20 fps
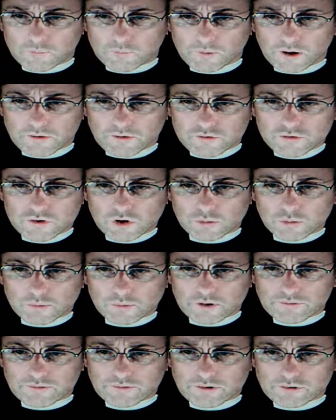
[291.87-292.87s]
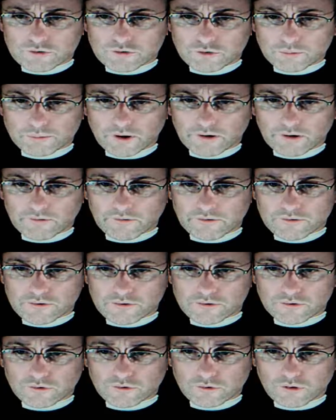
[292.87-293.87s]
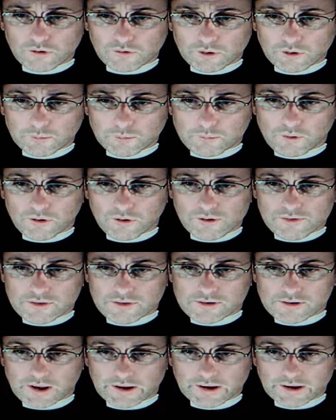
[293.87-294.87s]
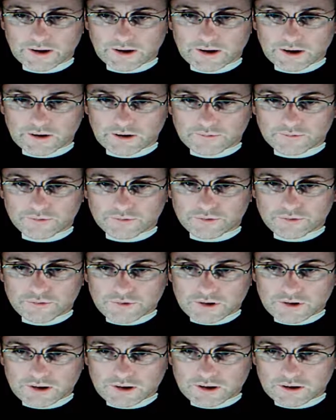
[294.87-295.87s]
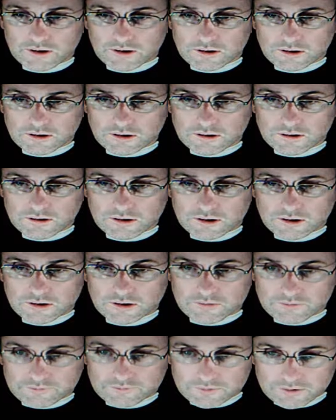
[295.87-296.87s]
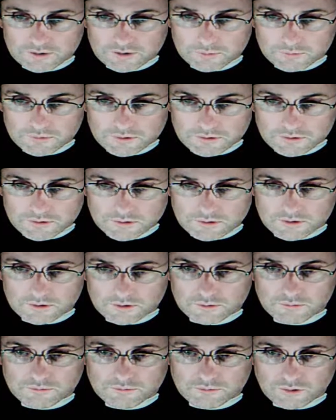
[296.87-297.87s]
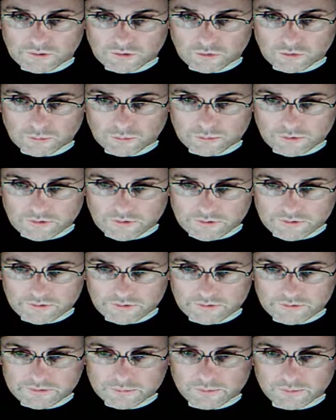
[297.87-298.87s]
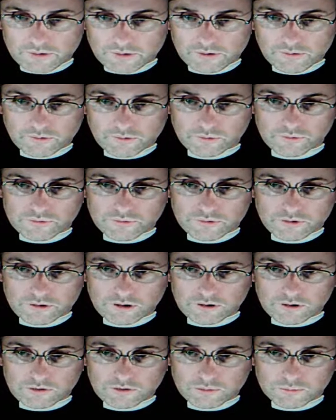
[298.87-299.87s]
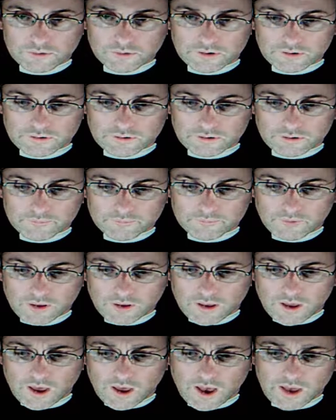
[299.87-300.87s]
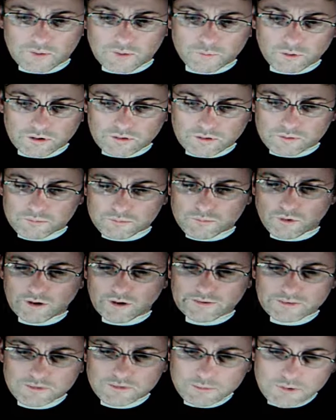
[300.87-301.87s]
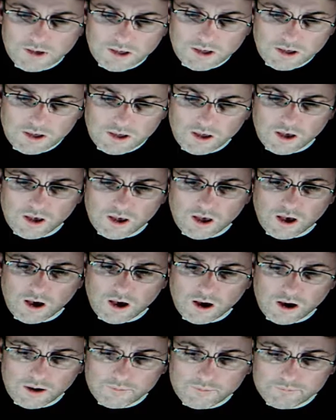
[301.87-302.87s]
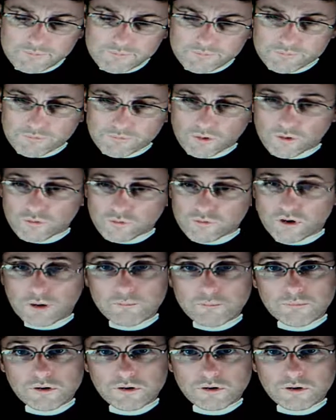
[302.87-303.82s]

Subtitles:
as you know, my virtual parish is growing by the day. I have 3 confirmed virtual parishioners spread across the globe, and one of them writes me from